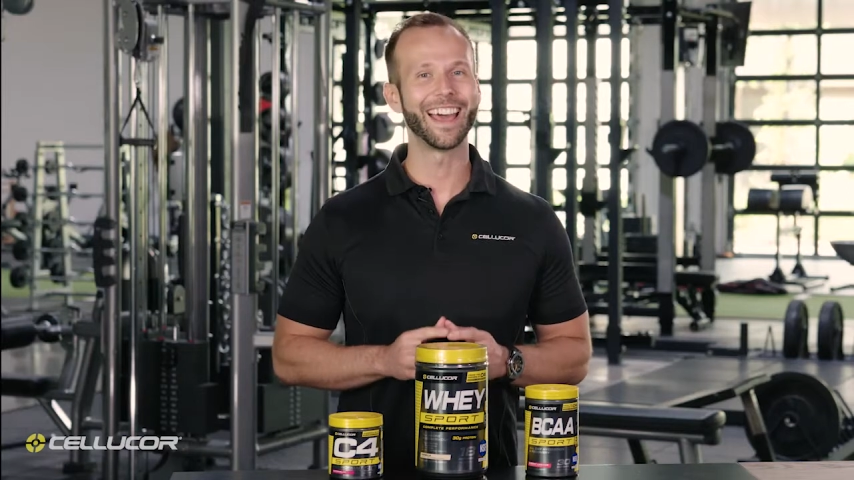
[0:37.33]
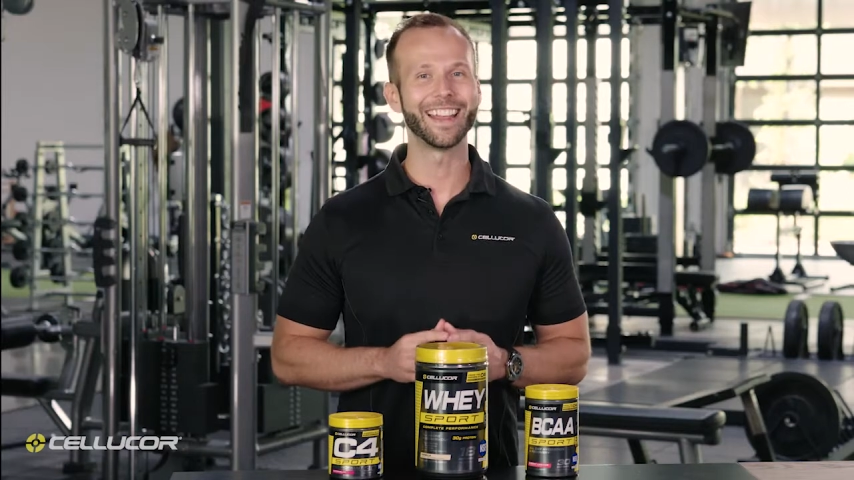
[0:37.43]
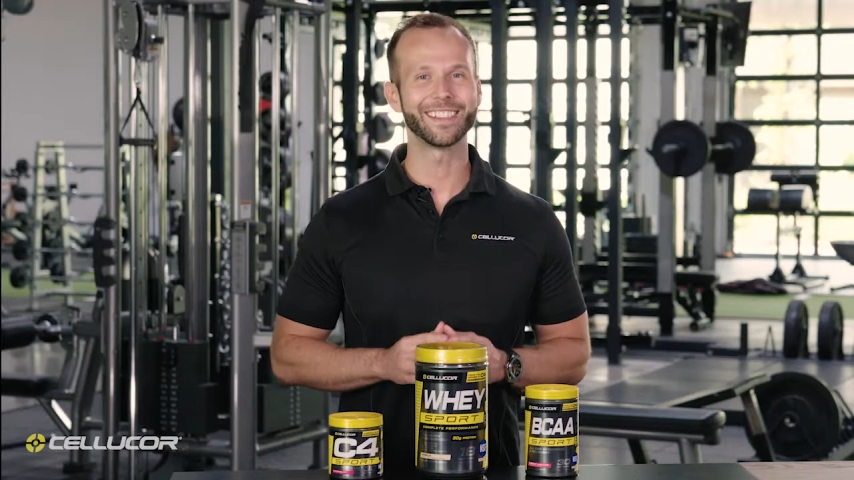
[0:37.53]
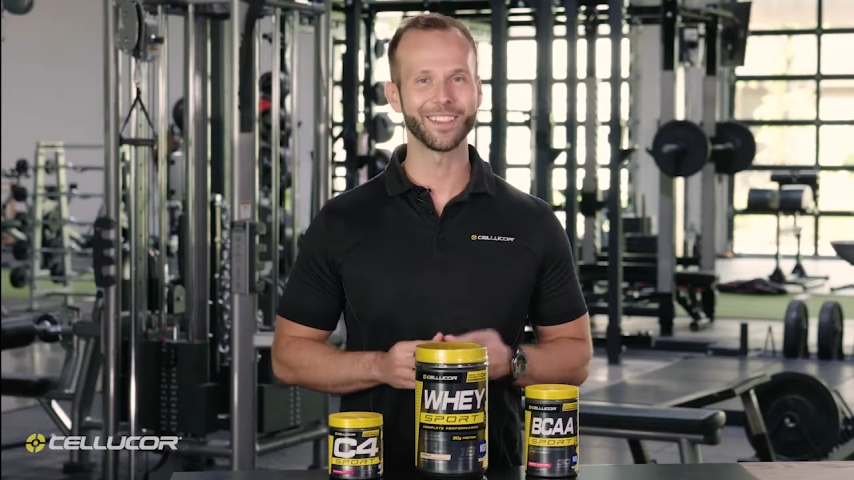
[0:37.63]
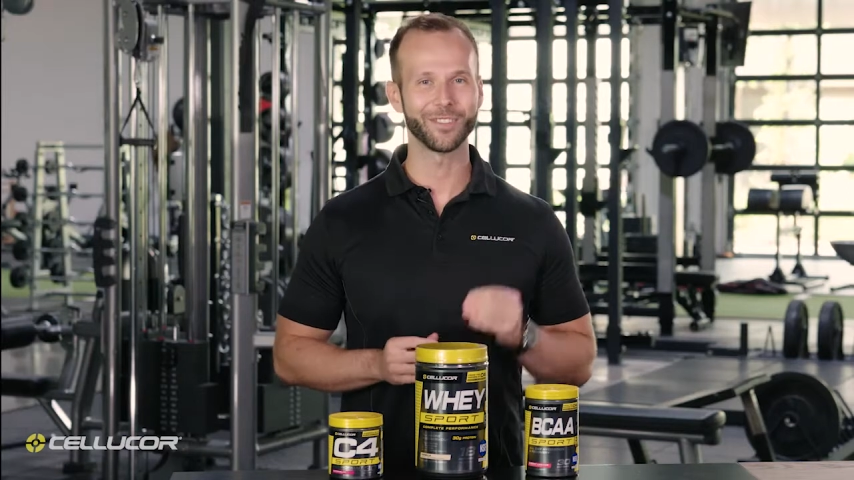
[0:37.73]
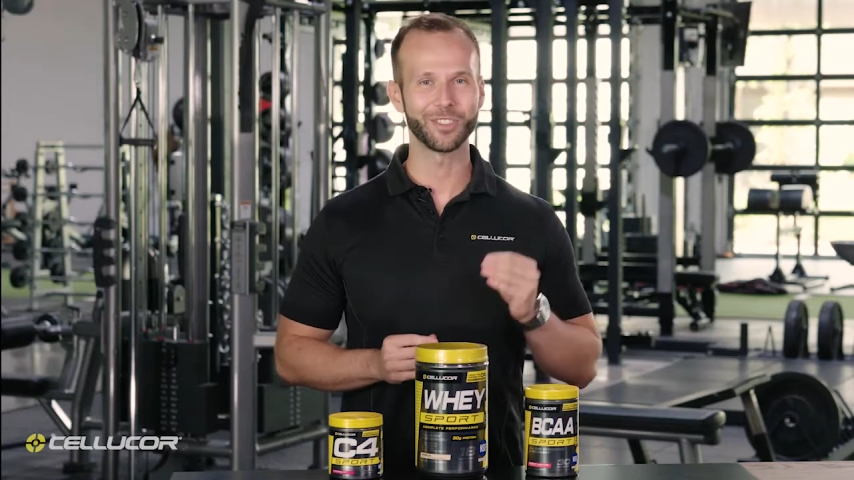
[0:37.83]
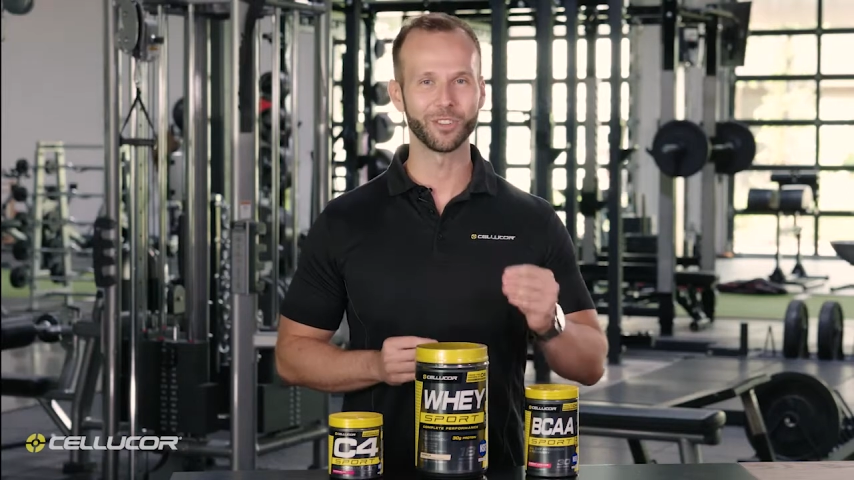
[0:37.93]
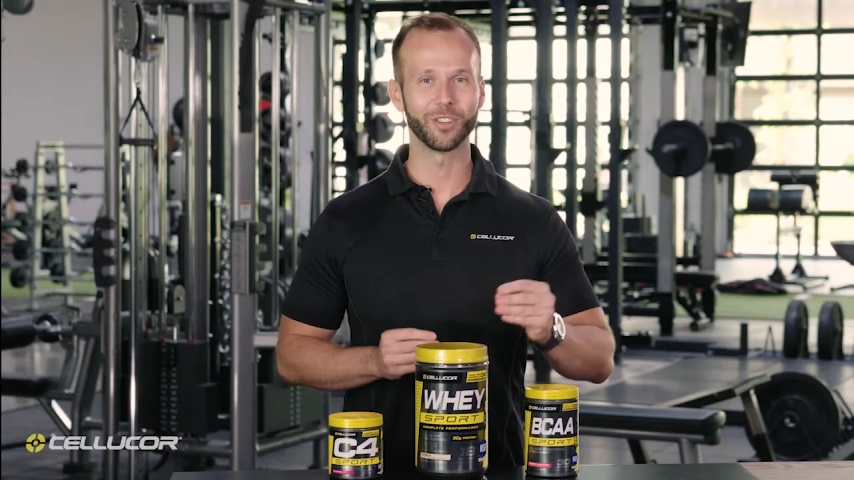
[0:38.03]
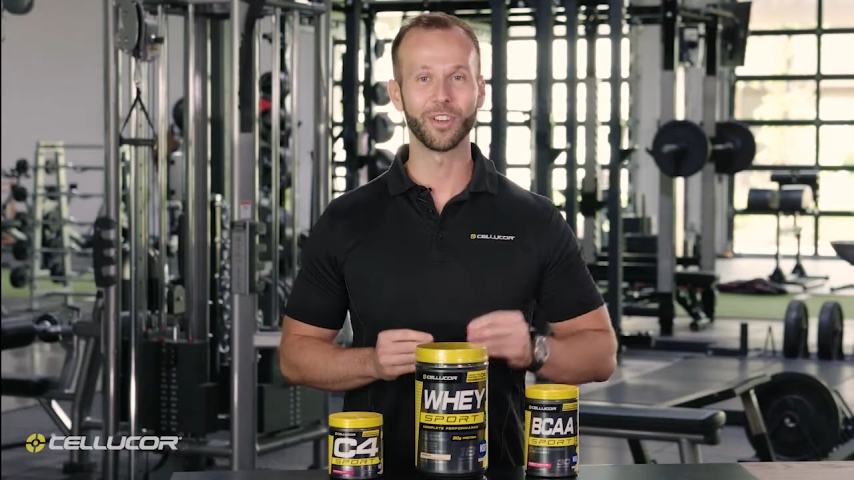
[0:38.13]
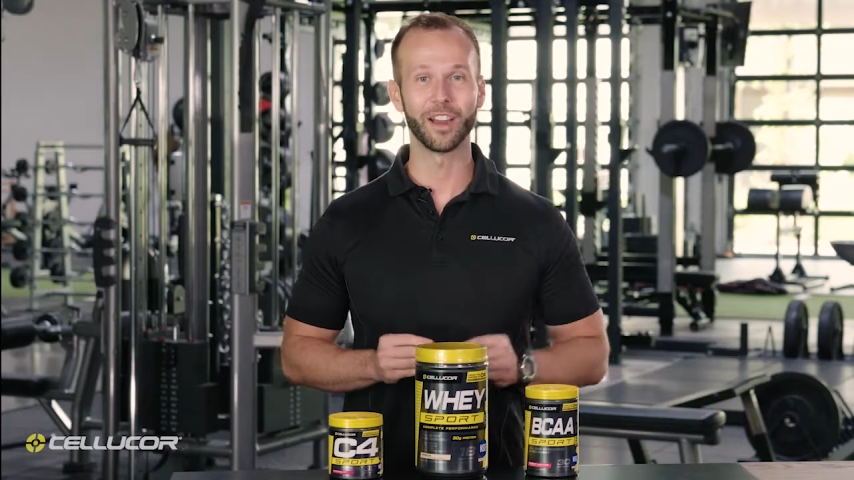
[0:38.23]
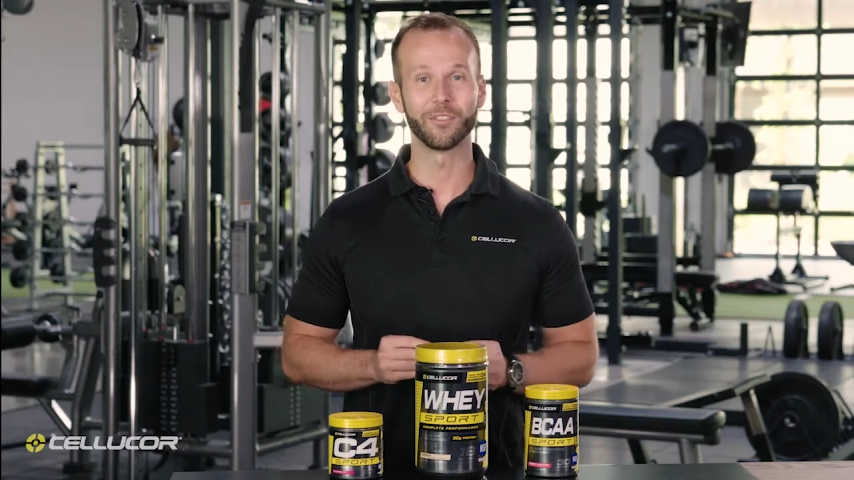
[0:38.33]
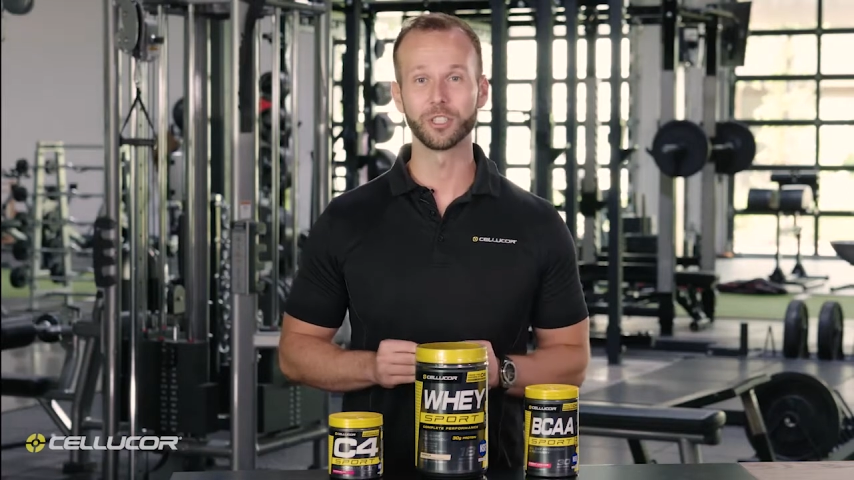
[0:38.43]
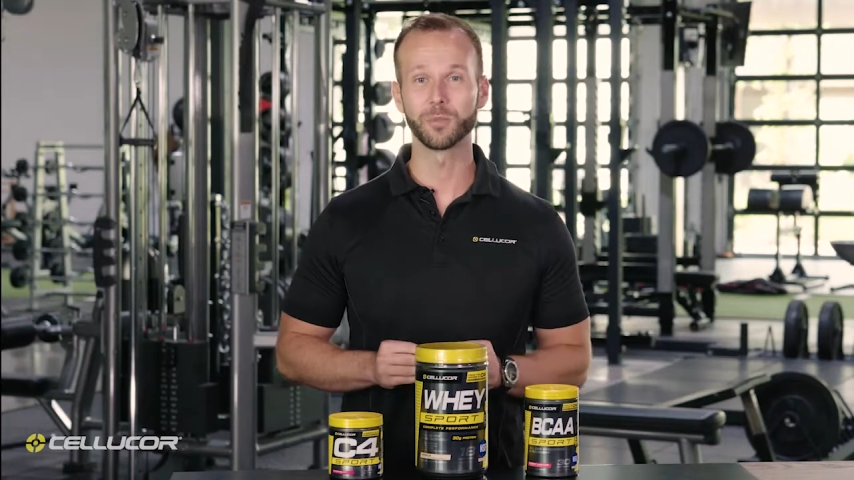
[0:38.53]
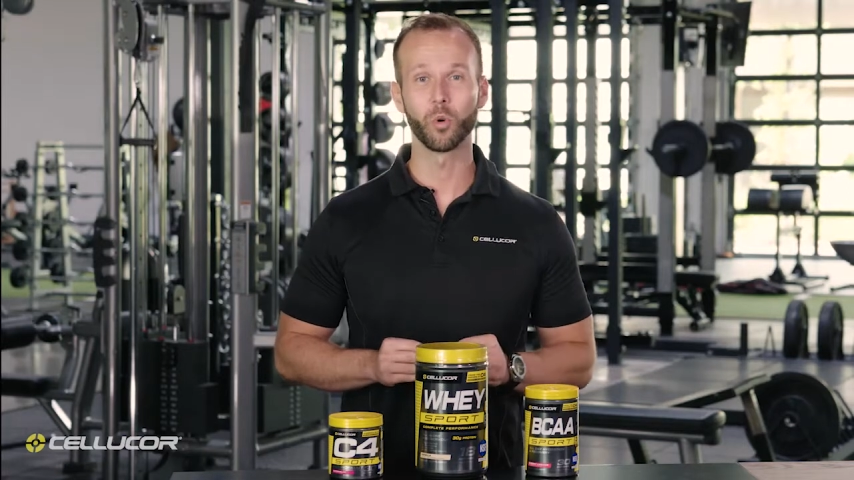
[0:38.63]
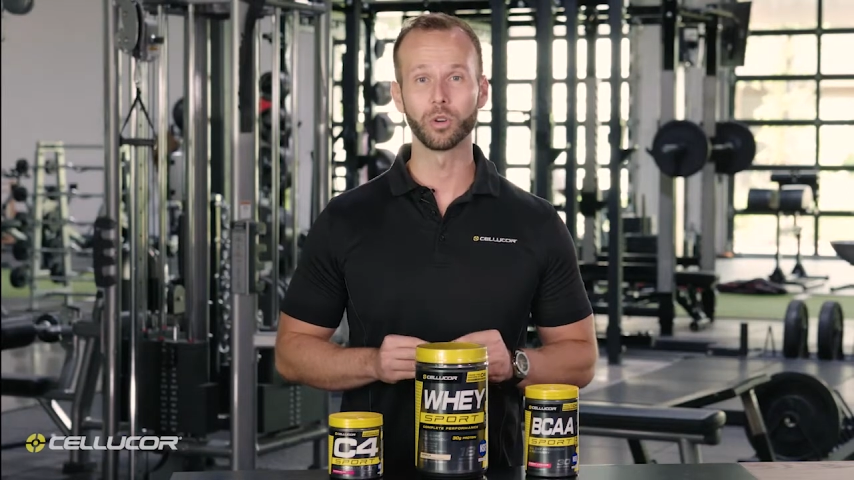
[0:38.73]
NSF Certified for
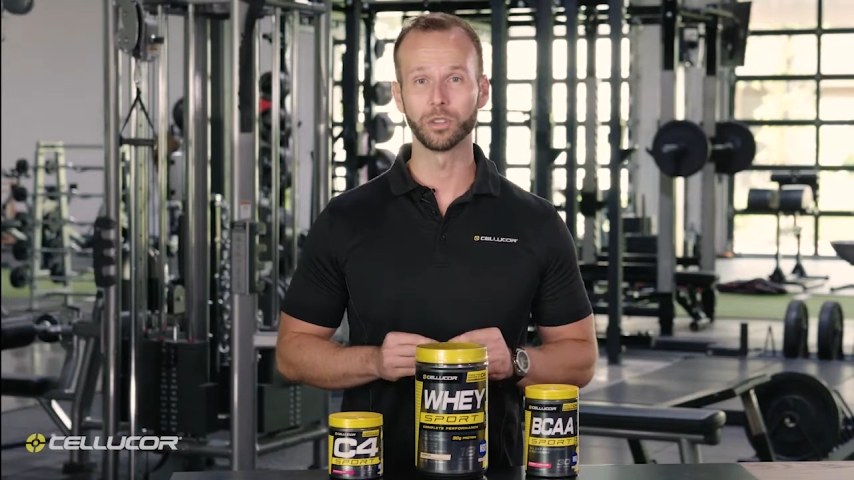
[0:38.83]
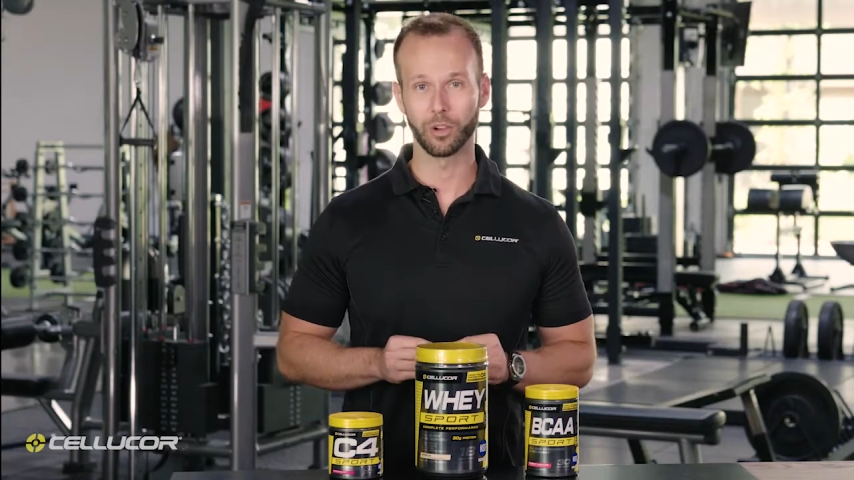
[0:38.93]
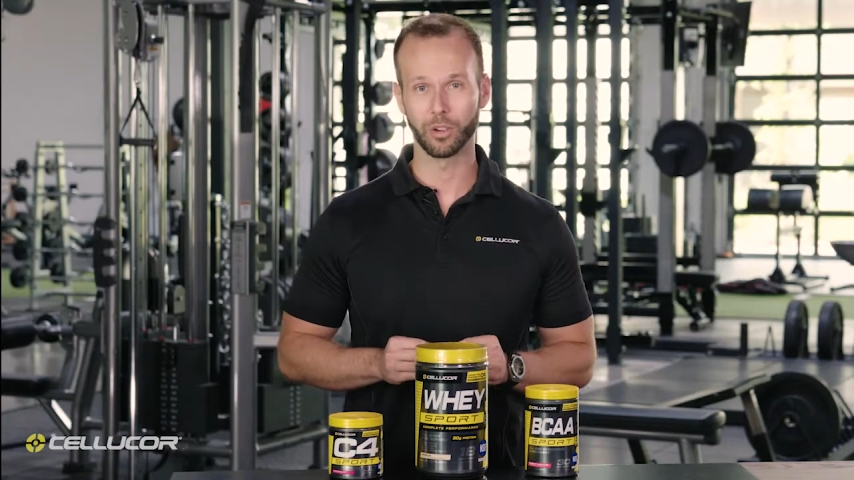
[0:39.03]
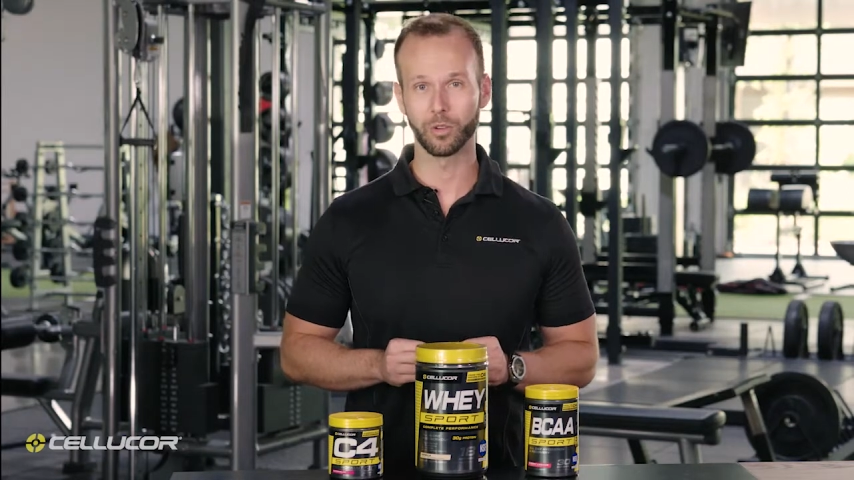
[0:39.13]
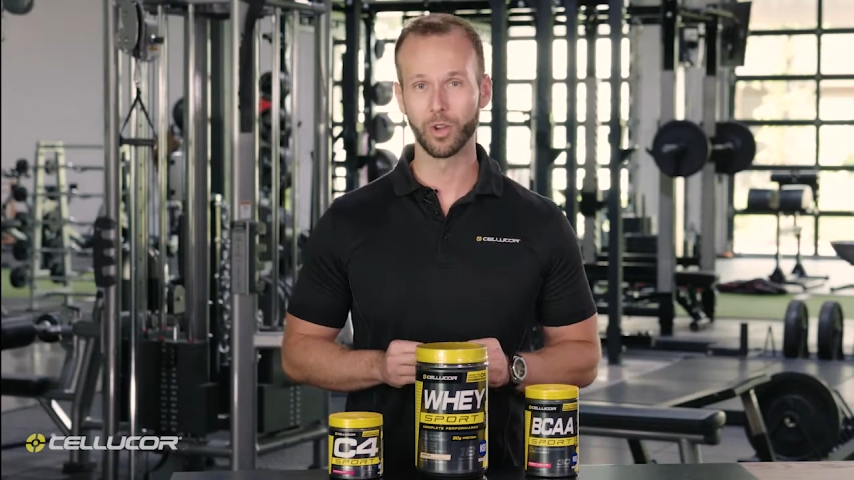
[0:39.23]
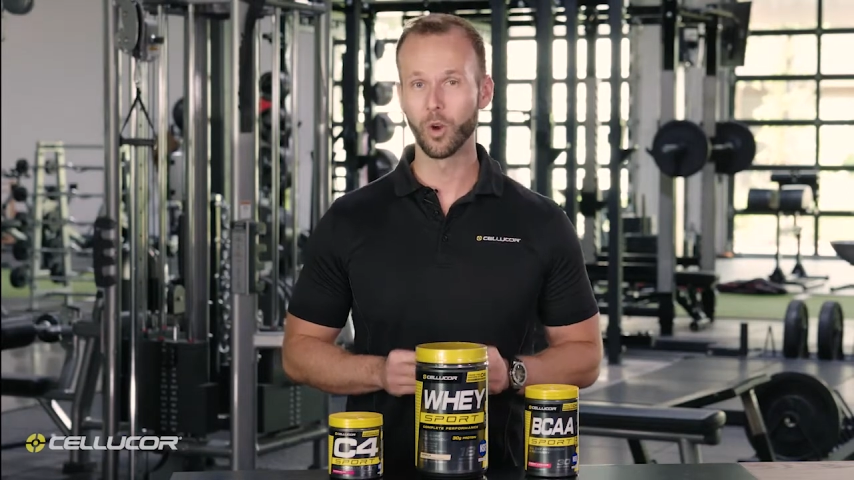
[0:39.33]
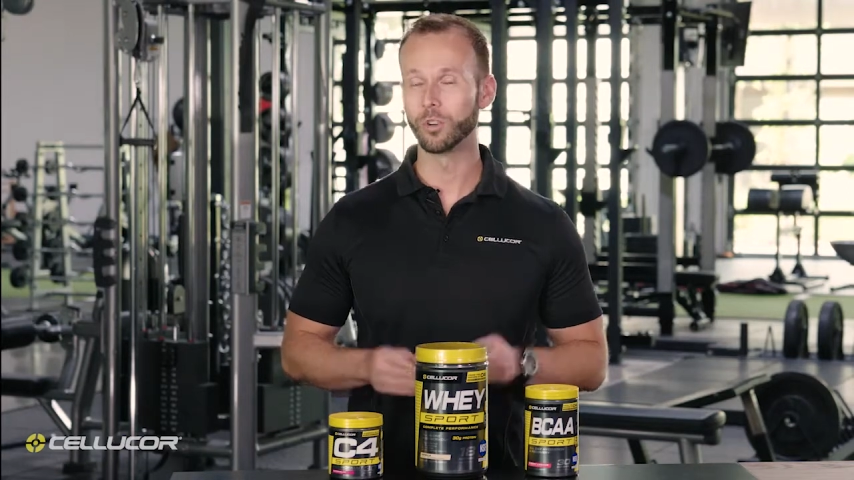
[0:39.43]
Sport logo,